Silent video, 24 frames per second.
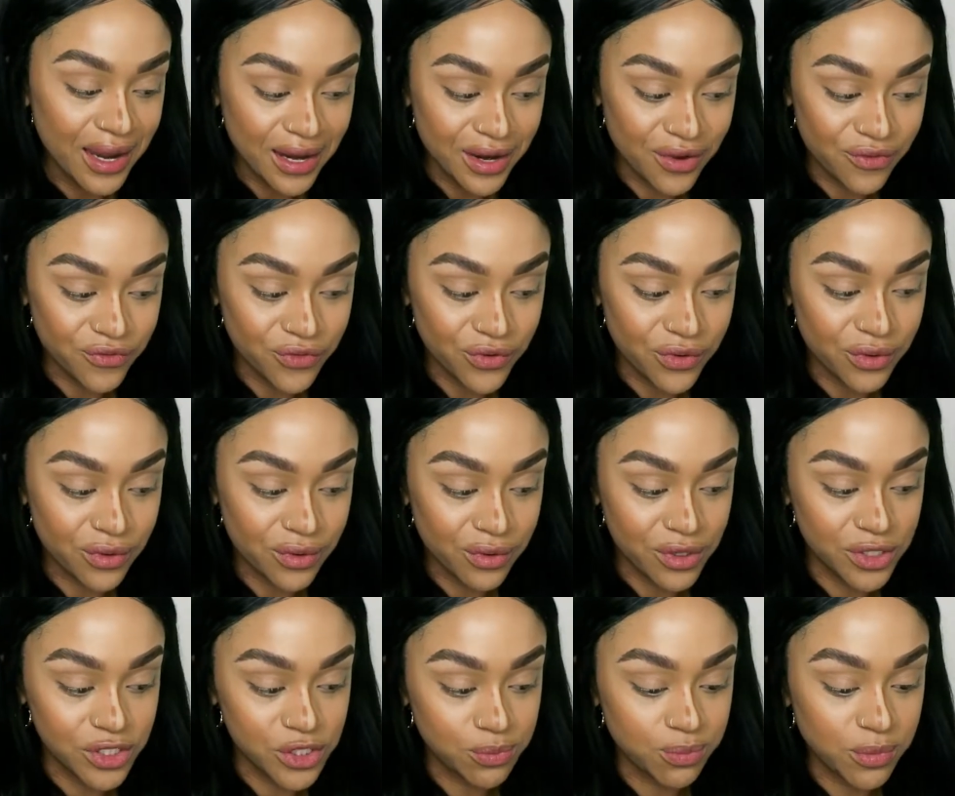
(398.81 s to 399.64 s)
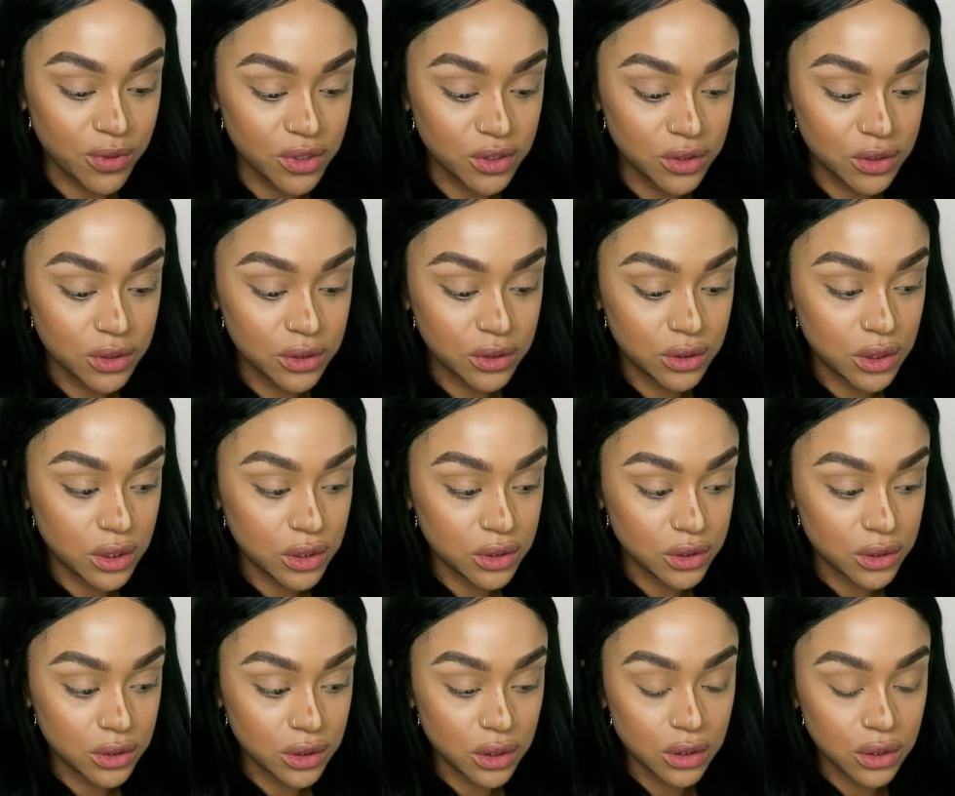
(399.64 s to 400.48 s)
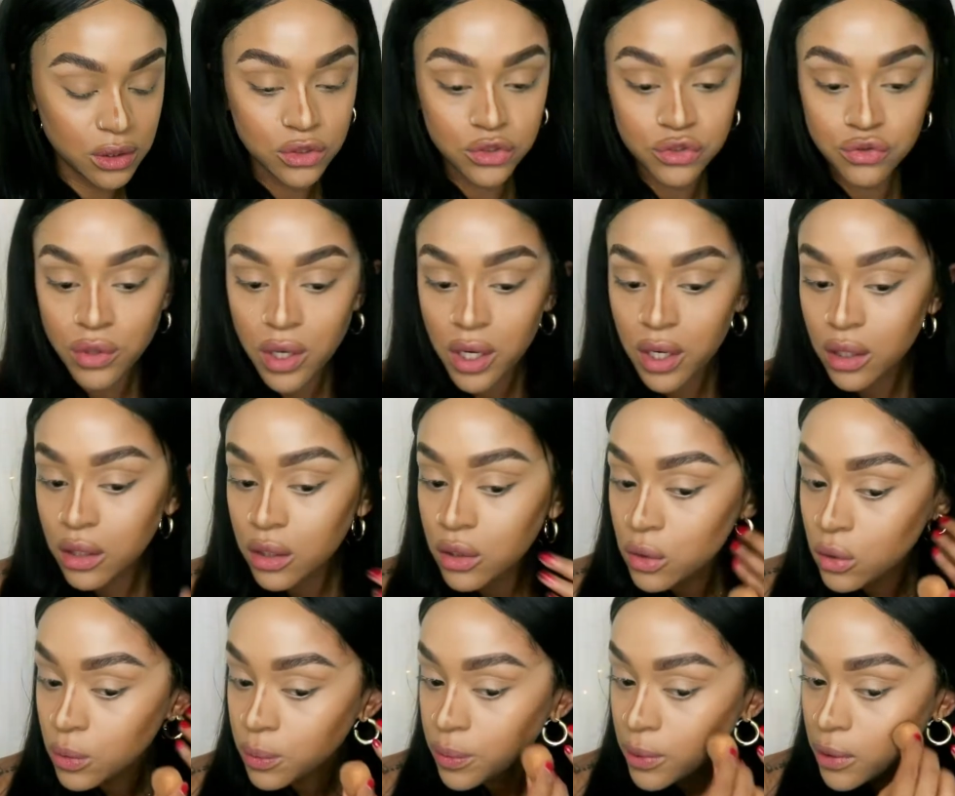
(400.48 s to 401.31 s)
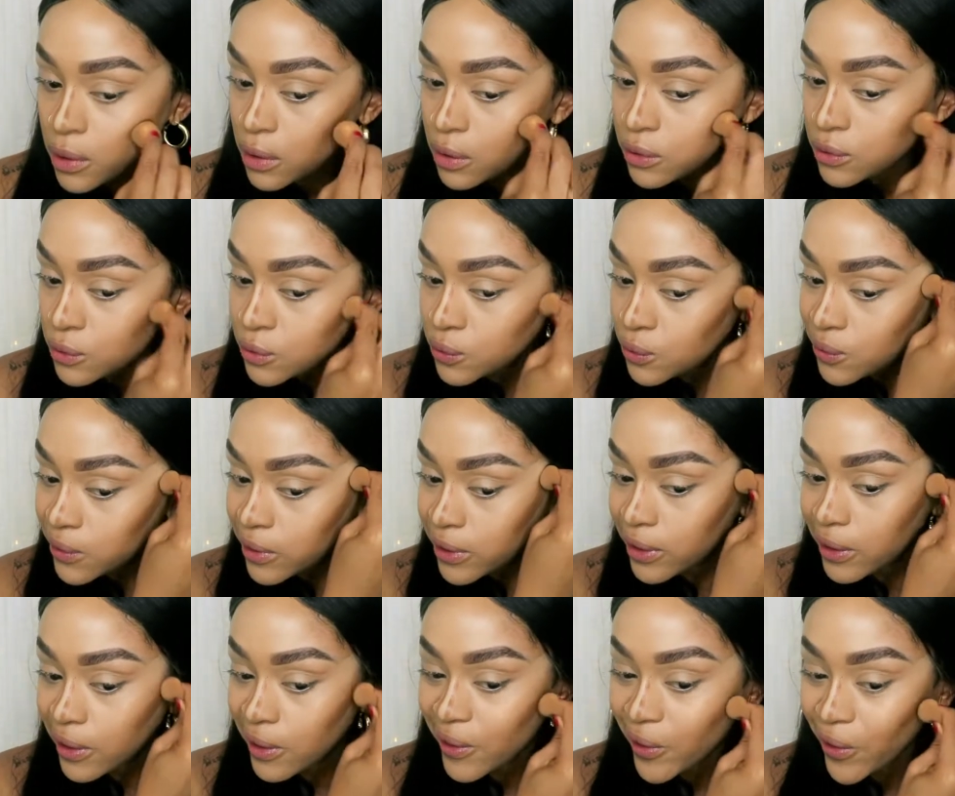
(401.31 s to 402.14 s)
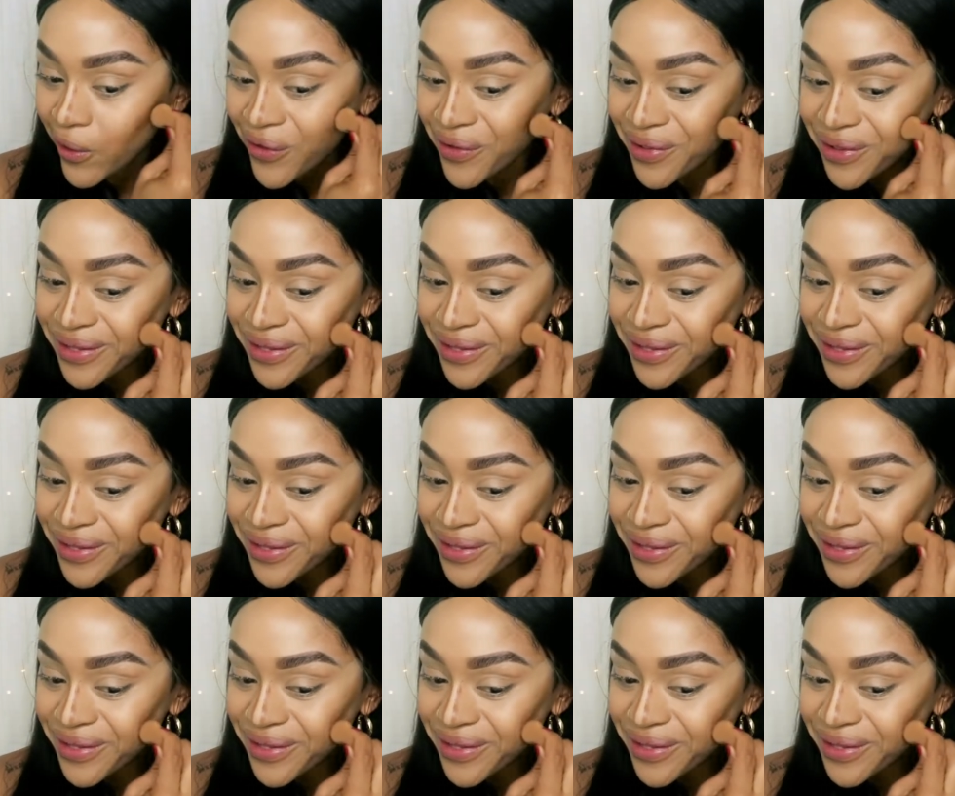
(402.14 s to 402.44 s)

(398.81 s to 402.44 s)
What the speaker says: Now, your sponge gets to get dry a little bit, you do it again.